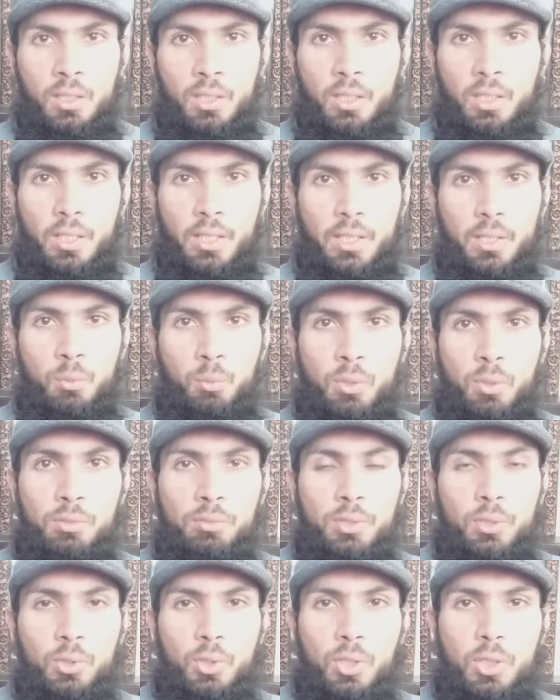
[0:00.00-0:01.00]
And when we
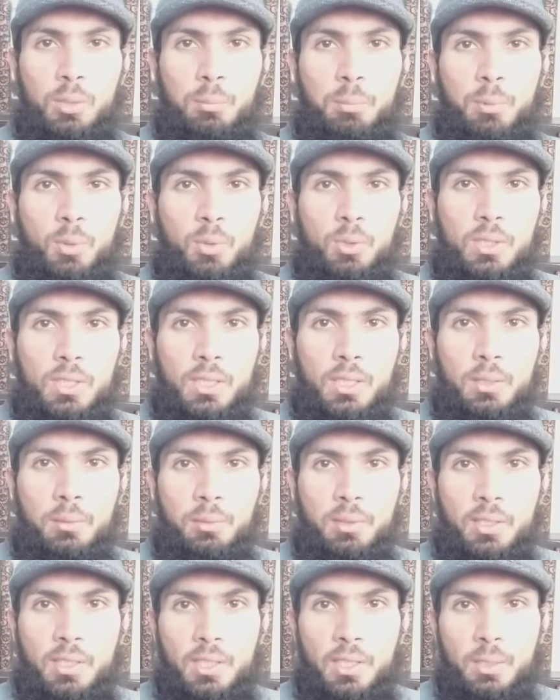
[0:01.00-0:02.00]
talk about any
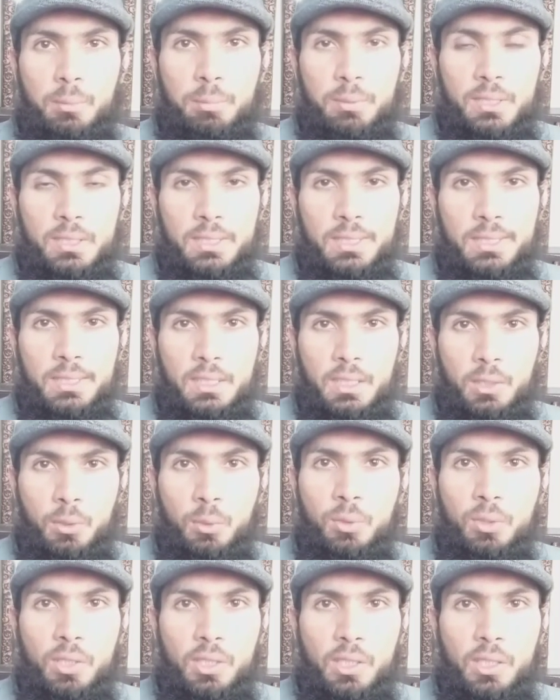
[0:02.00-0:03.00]
third person
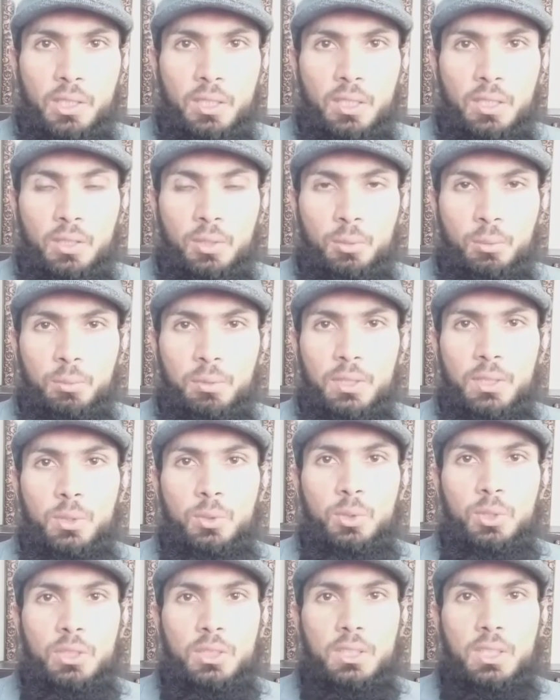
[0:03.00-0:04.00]
singular, we
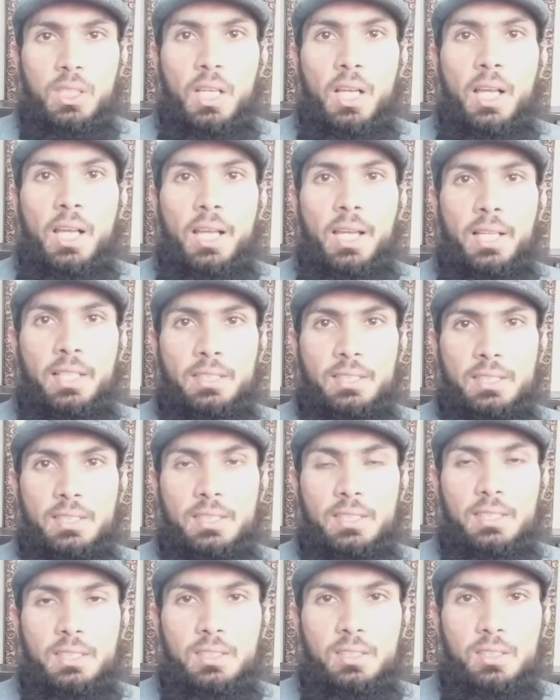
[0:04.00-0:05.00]
use
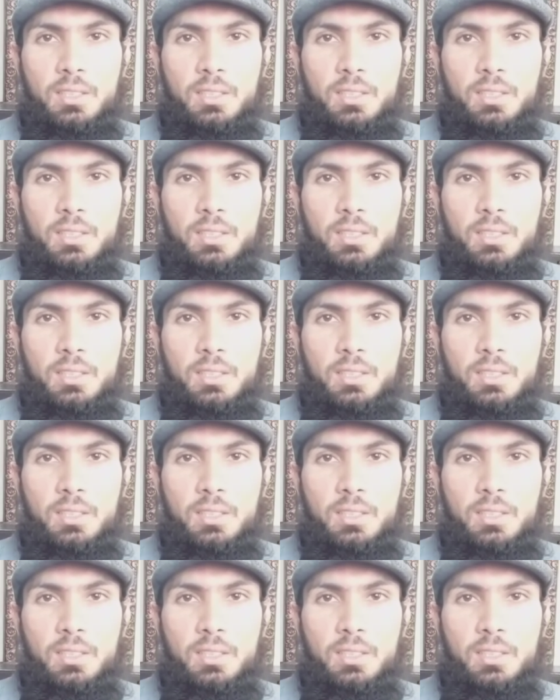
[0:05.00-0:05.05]
has.